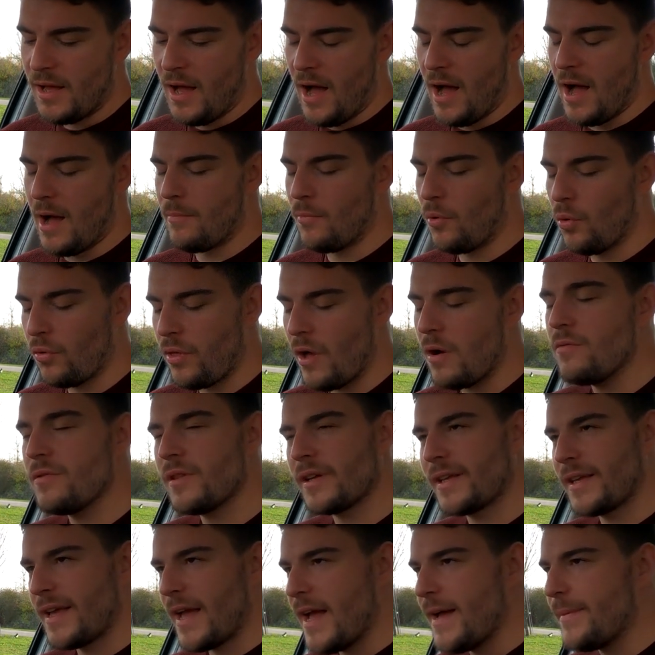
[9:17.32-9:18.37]
Although the
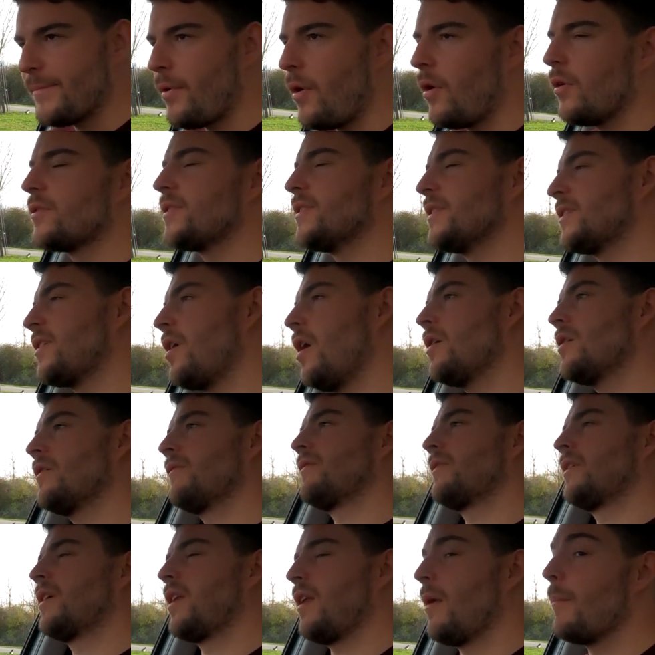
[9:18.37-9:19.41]
gearbox is kind of
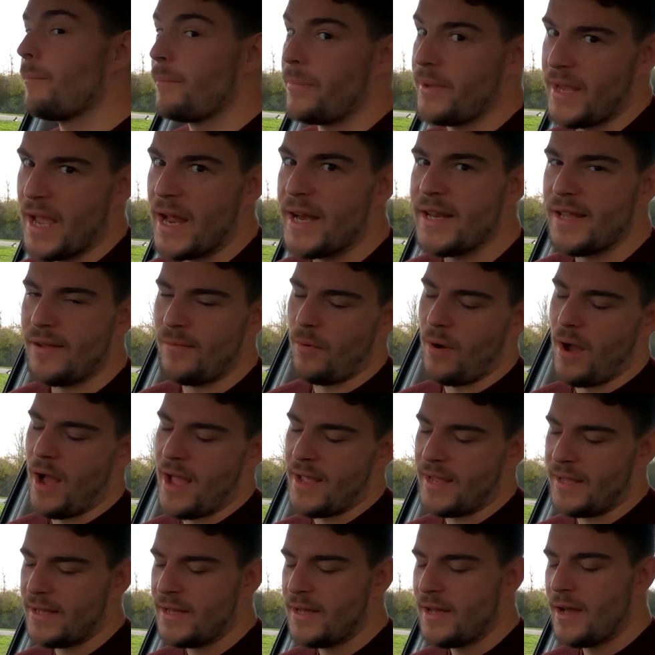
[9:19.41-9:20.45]
clumpy
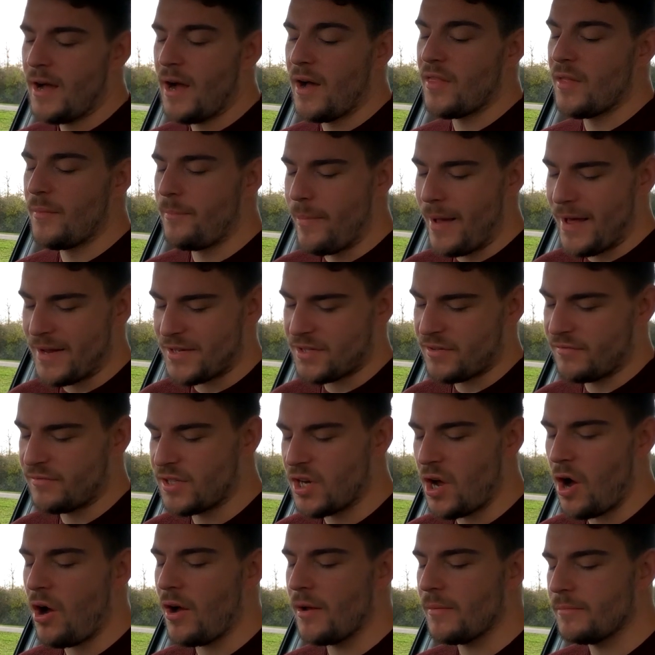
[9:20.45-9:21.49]
anyway, at the best of
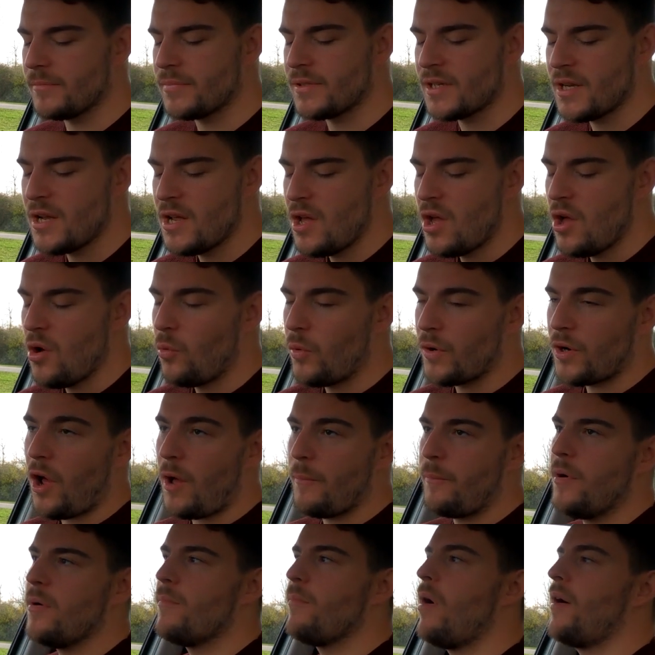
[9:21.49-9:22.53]
times, when I
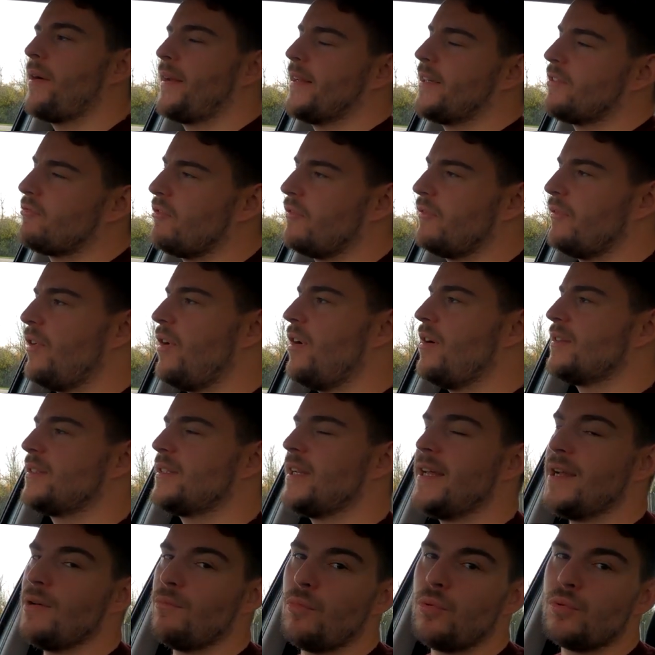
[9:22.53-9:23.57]
put mine into reverse,
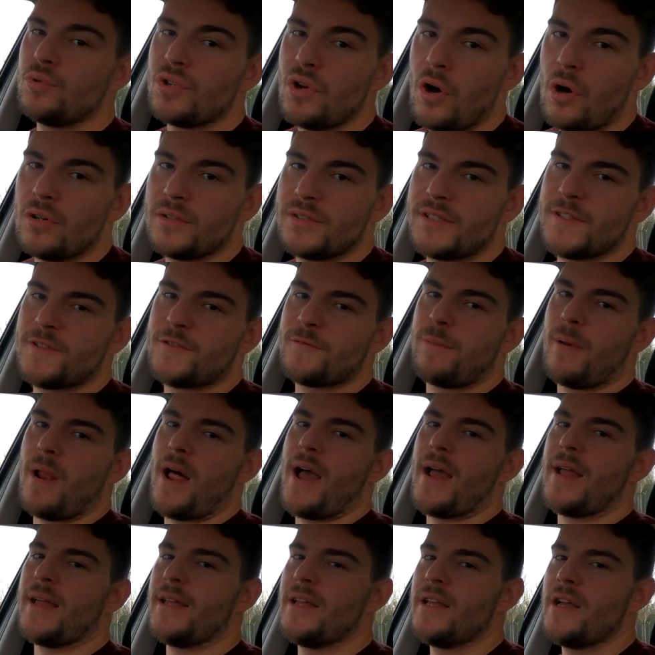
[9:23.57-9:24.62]
it will not
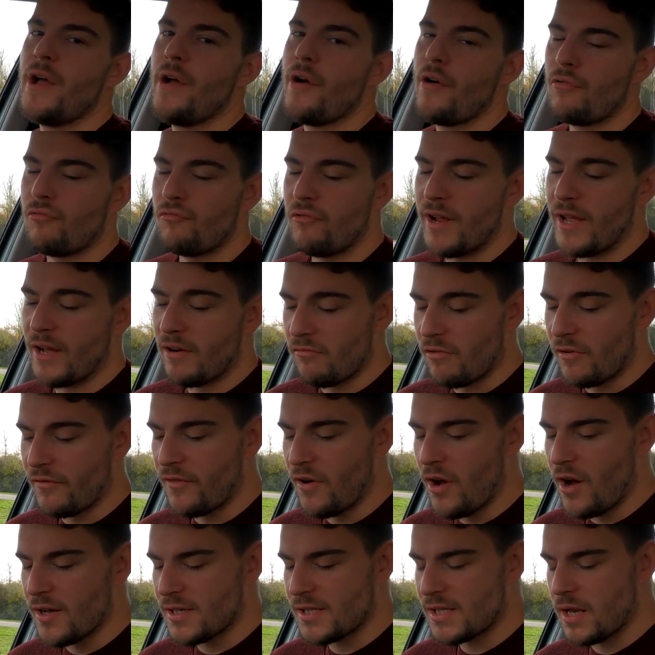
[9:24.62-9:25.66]
display rear
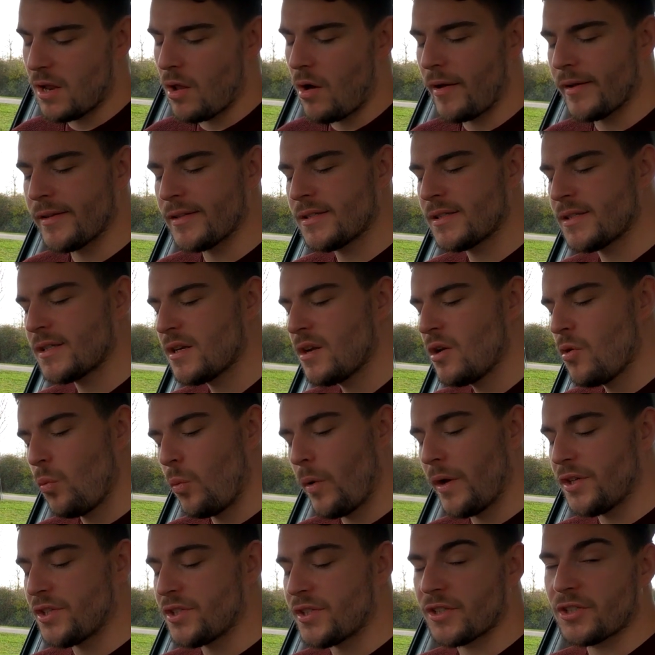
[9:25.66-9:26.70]
reverse lights,
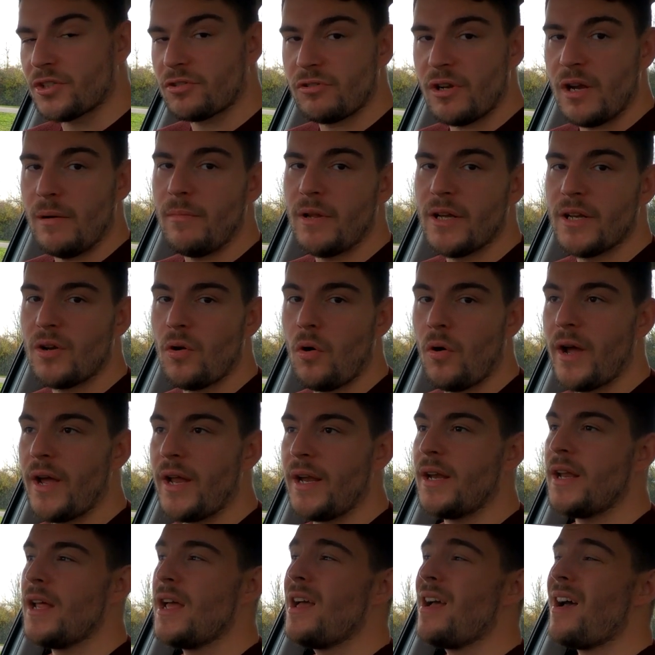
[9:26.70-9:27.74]
which is extremely
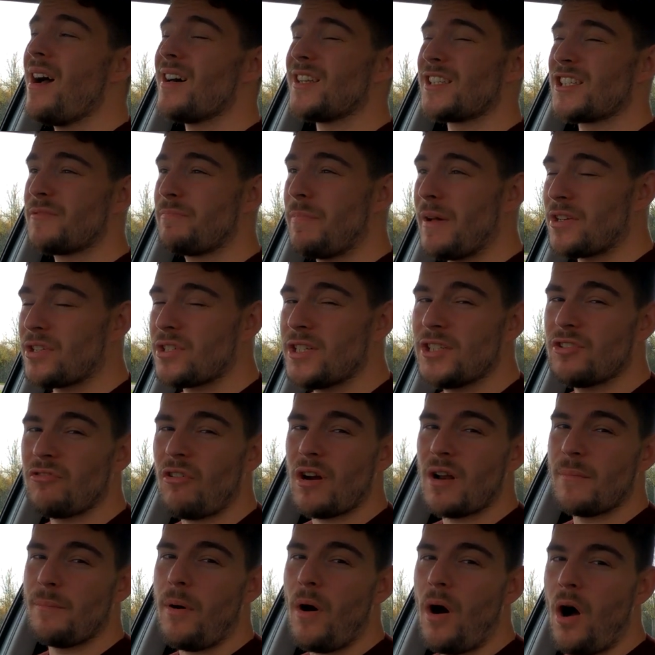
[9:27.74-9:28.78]
annoying, especially
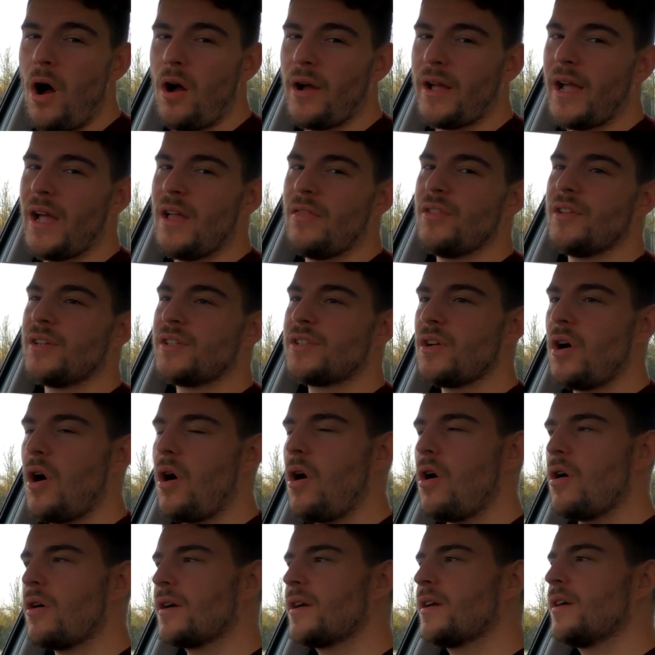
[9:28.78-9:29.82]
trying to park in the
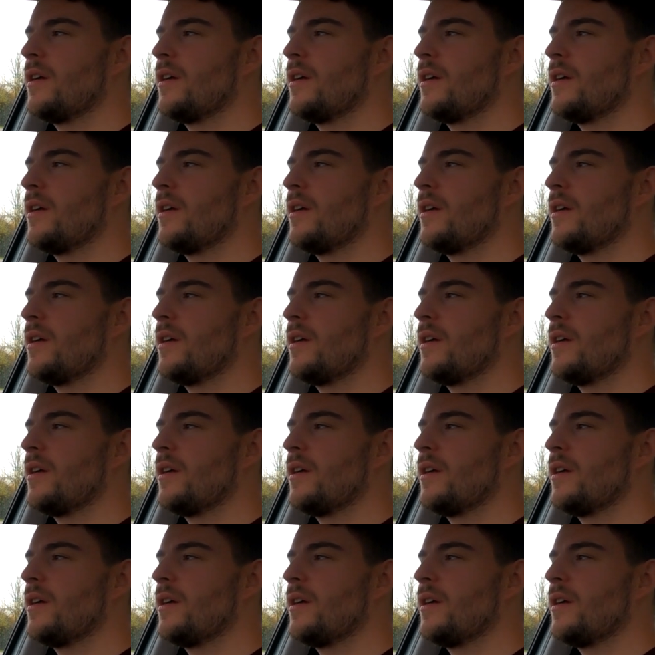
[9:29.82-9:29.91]
dark.